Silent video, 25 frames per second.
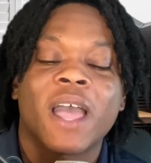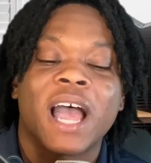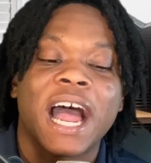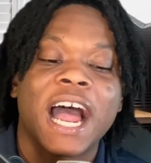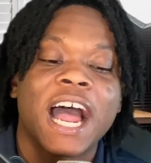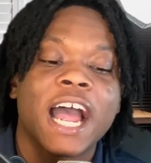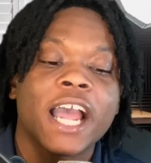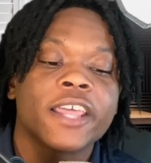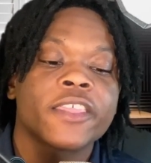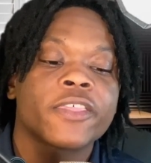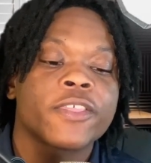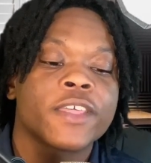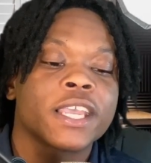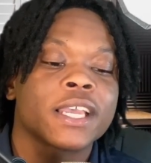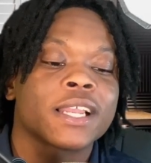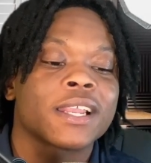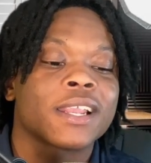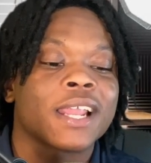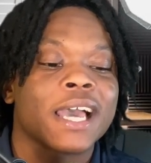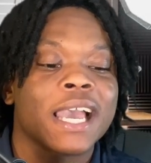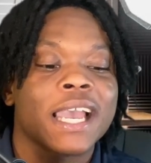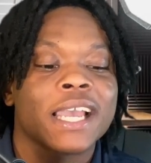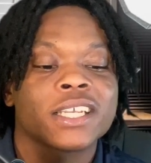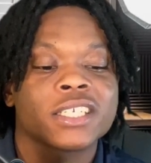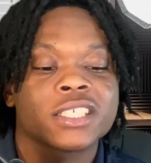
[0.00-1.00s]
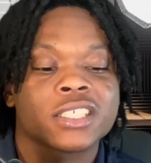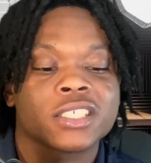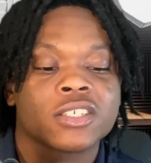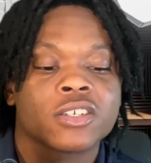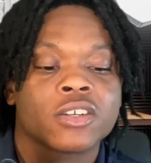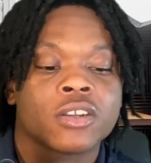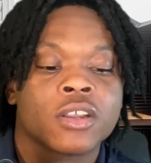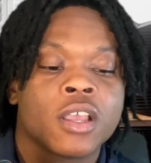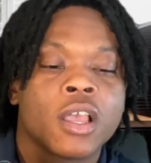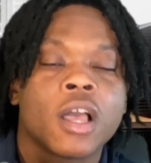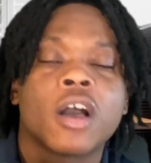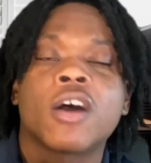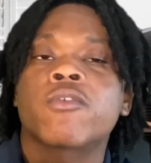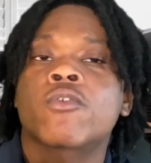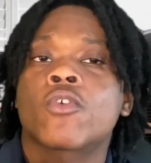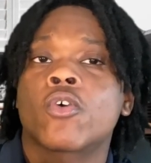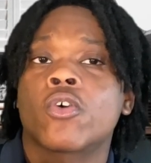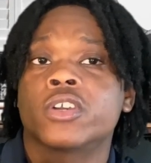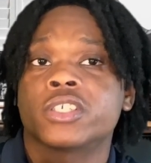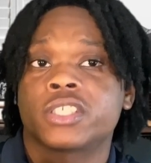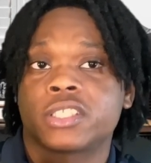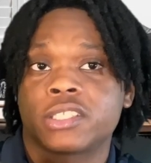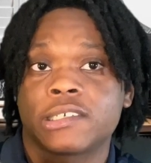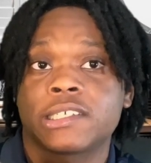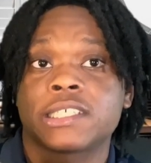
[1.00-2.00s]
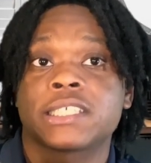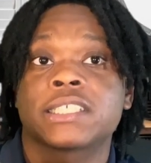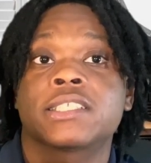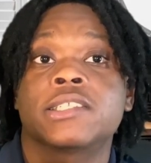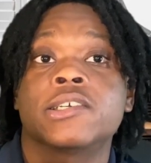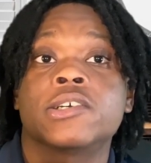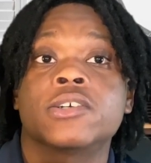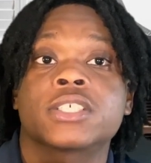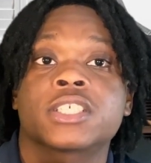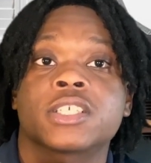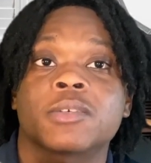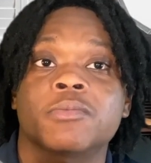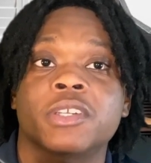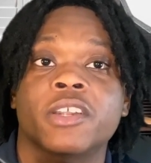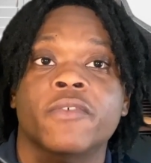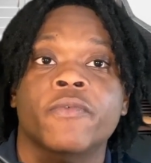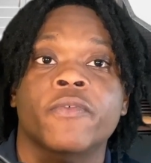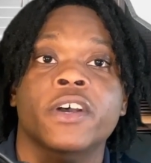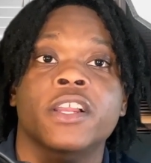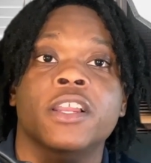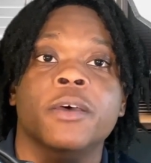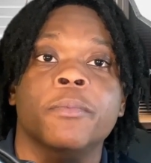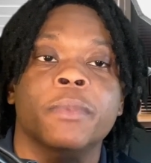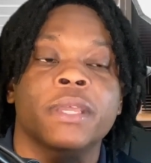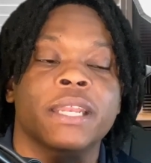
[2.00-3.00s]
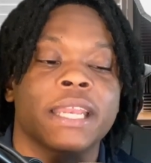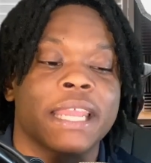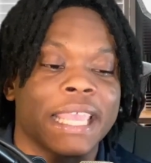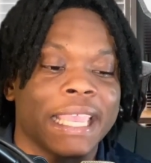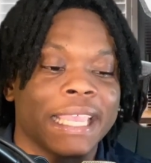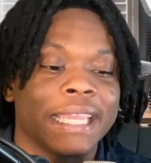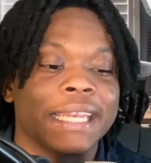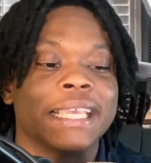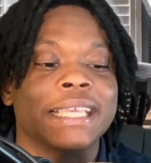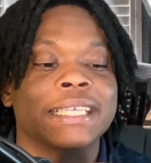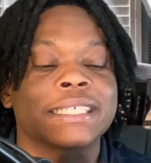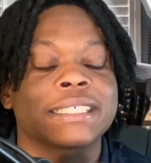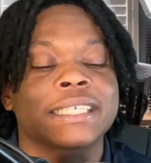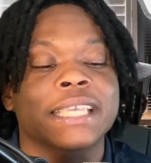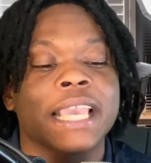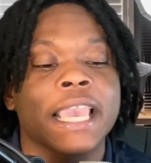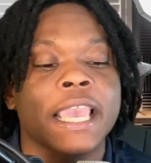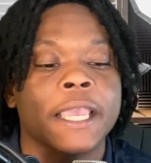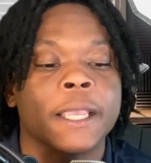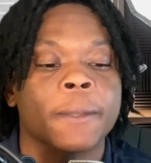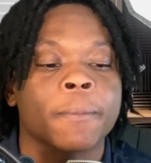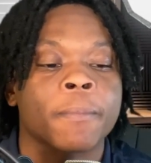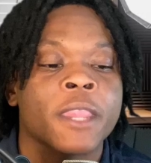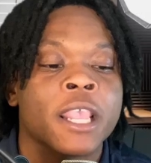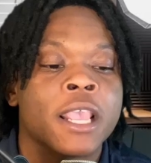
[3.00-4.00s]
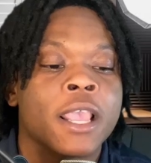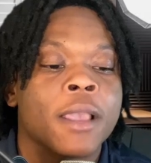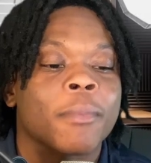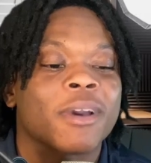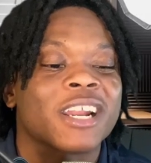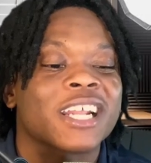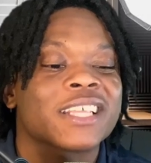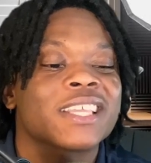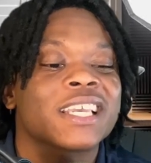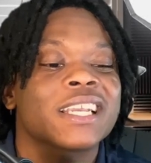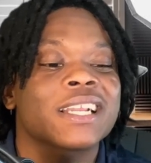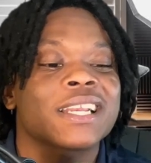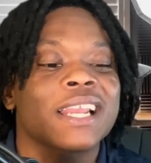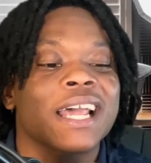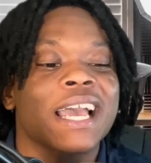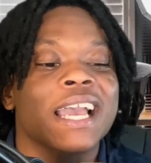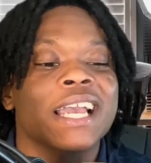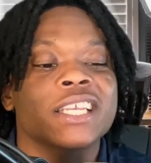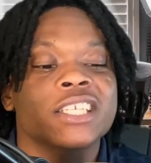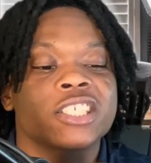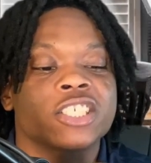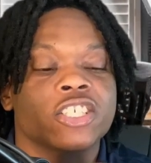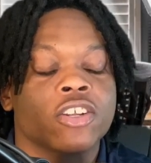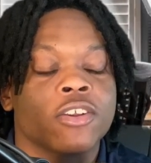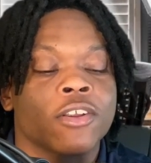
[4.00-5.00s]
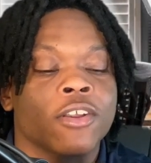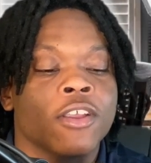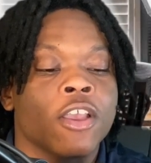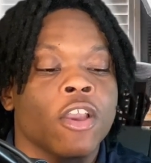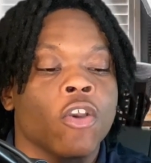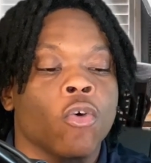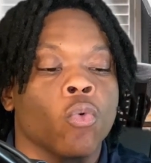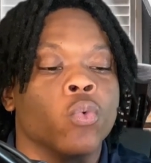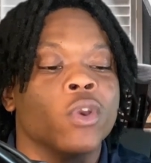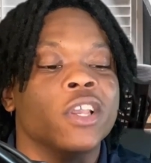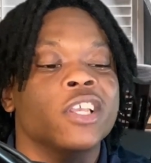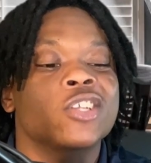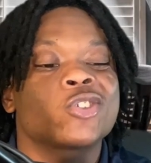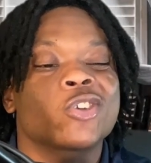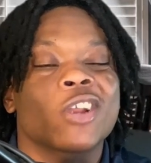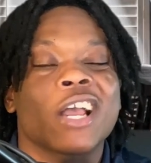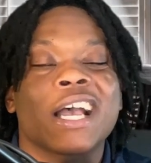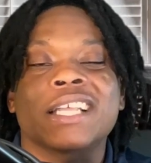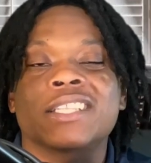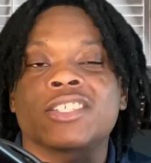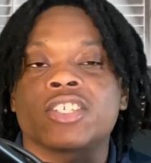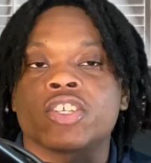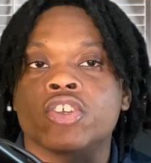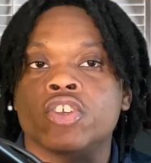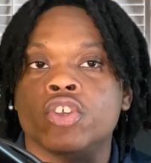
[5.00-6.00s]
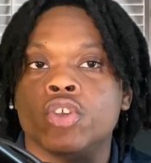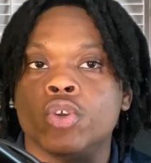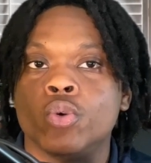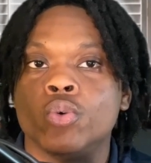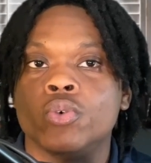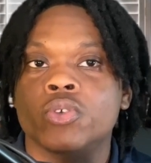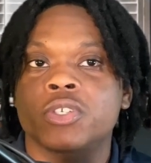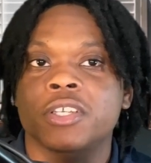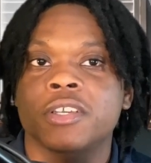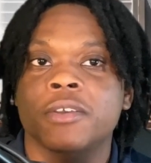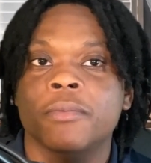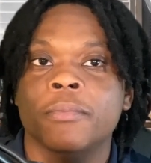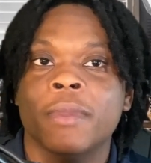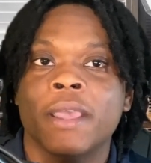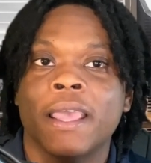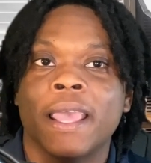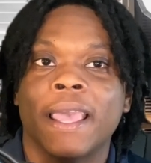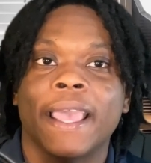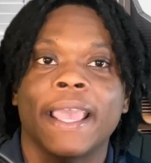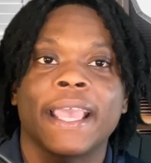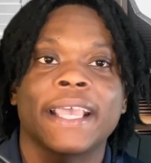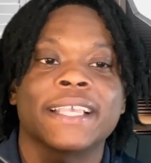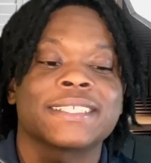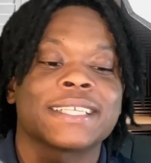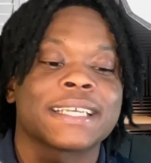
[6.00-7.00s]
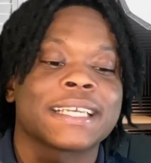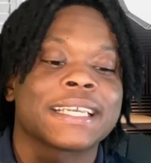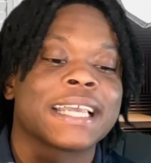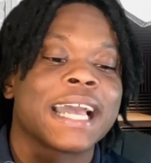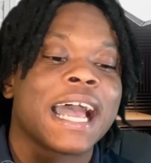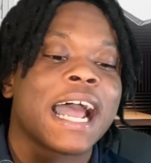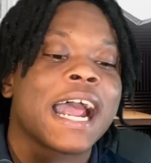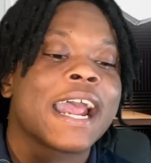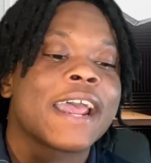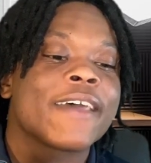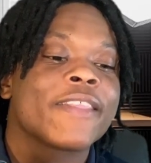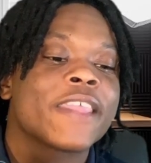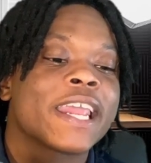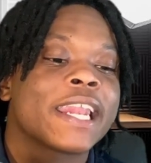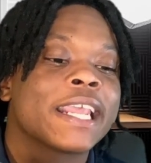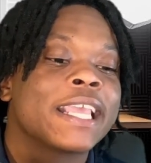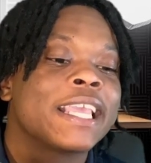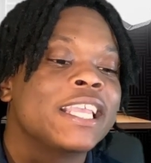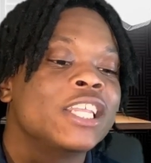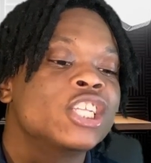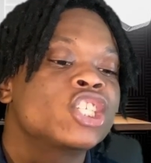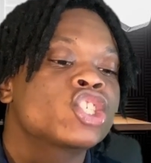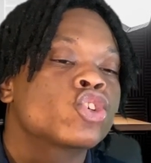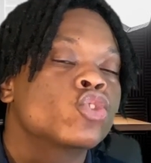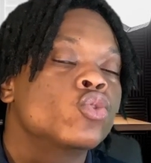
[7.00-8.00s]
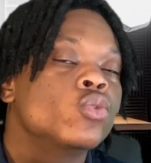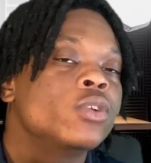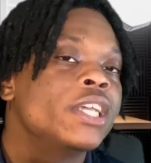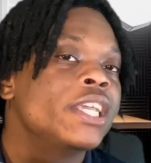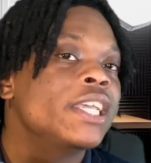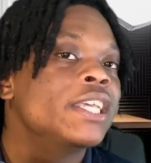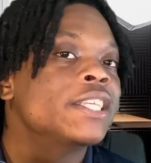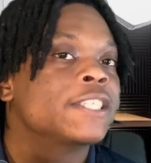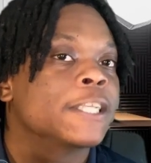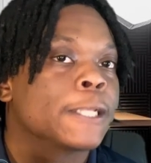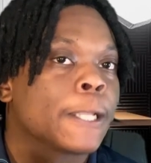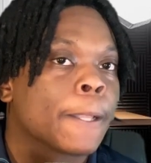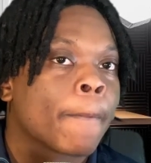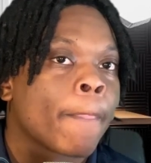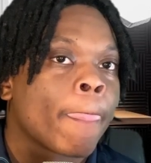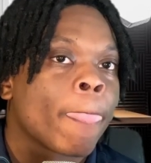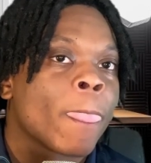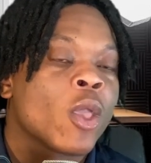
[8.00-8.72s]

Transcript: I think last year, of course, there's still some development in his game. But I think last year, we tried to use him as a guy that he truly isn't.